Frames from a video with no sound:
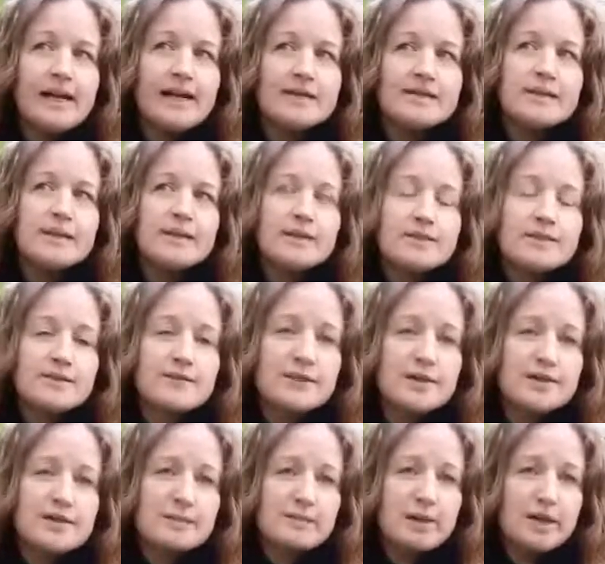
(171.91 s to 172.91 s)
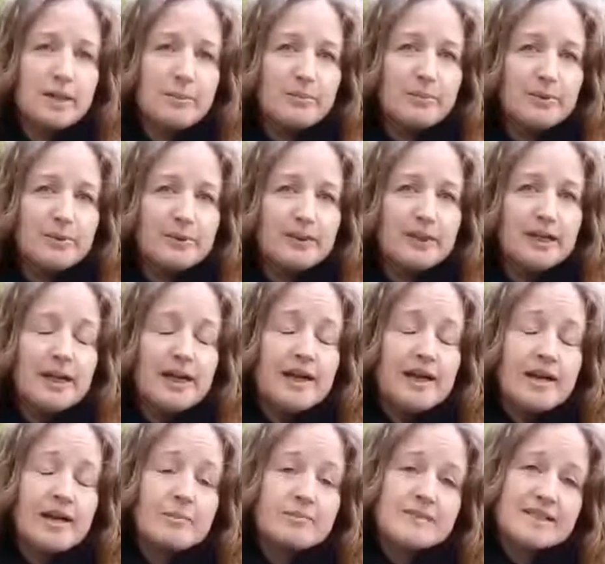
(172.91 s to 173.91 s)
And a lot of those people,
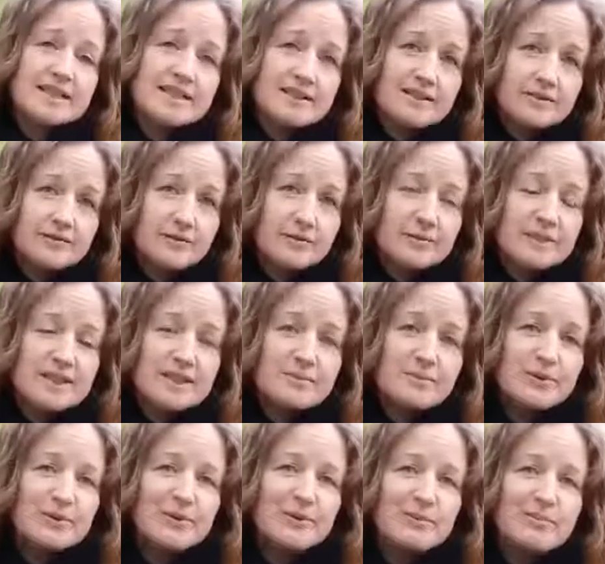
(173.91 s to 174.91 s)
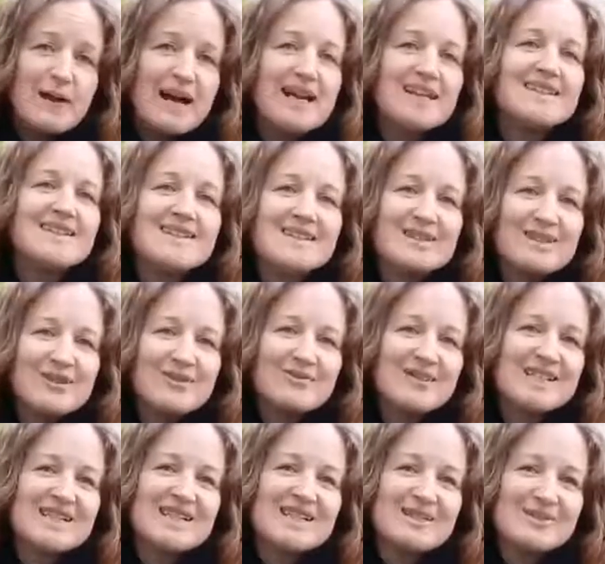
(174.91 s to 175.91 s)
aside from a small band of
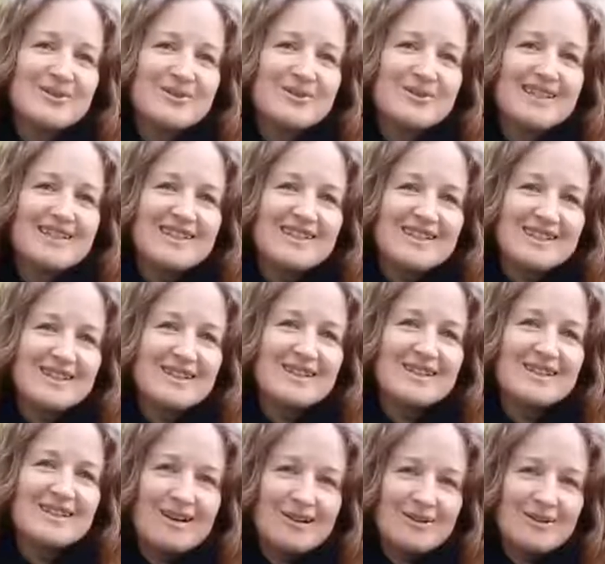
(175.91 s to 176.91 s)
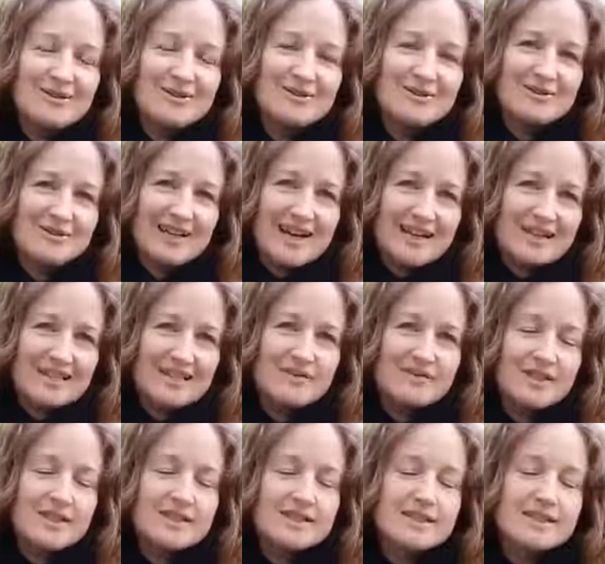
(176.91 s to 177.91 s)
historians and local
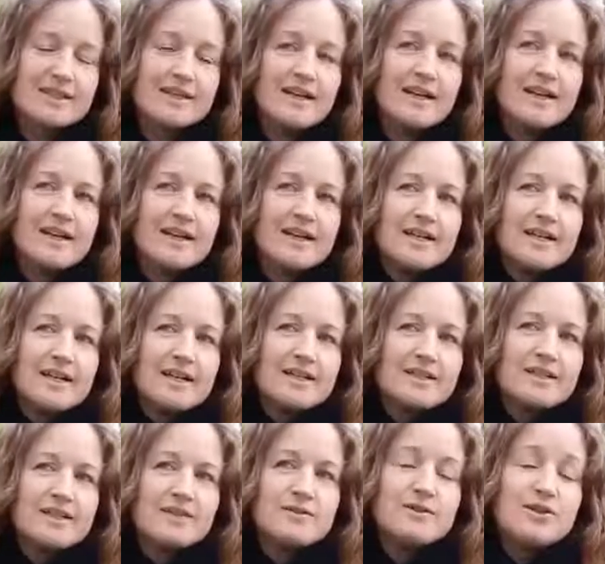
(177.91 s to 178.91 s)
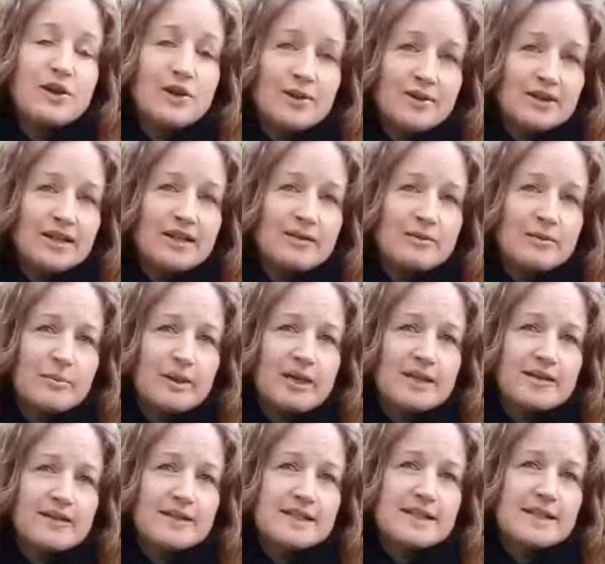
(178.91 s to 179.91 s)
activists, do not know
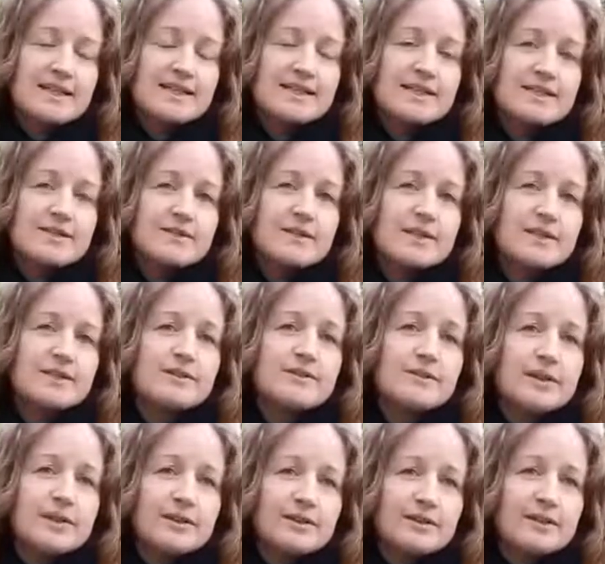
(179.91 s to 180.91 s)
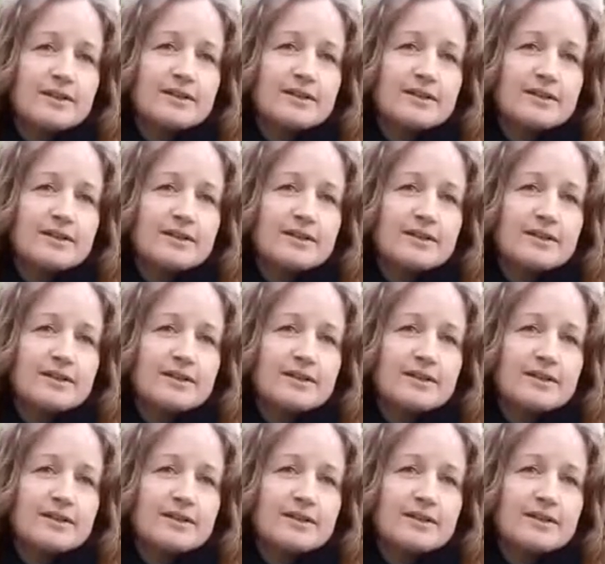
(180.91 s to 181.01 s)
about this history, do not